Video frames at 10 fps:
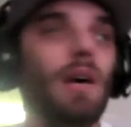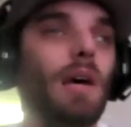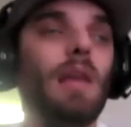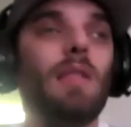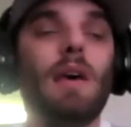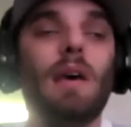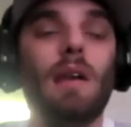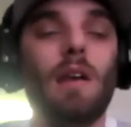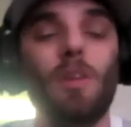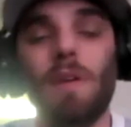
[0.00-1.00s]
And
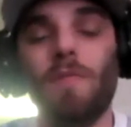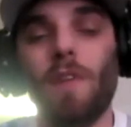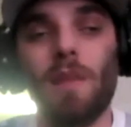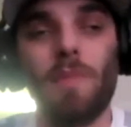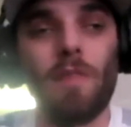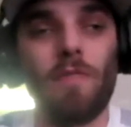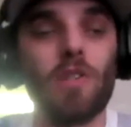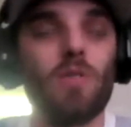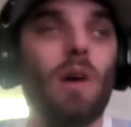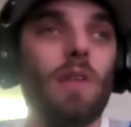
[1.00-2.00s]
then it would be very
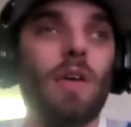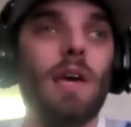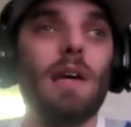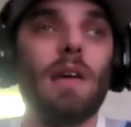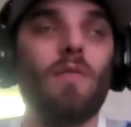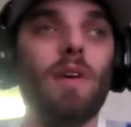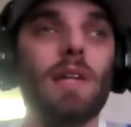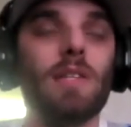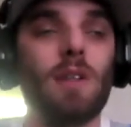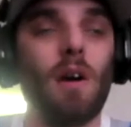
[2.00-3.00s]
beneficial, I think, if we
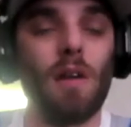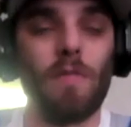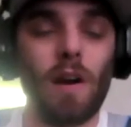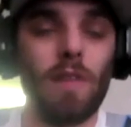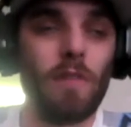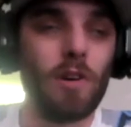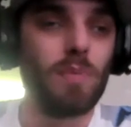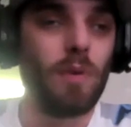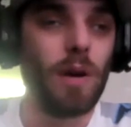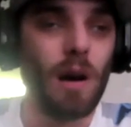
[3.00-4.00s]
can start our very first
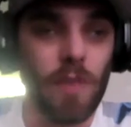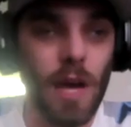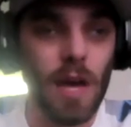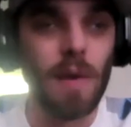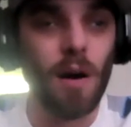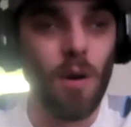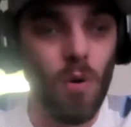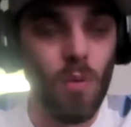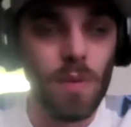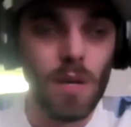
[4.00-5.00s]
playoff game at
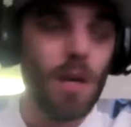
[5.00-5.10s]
home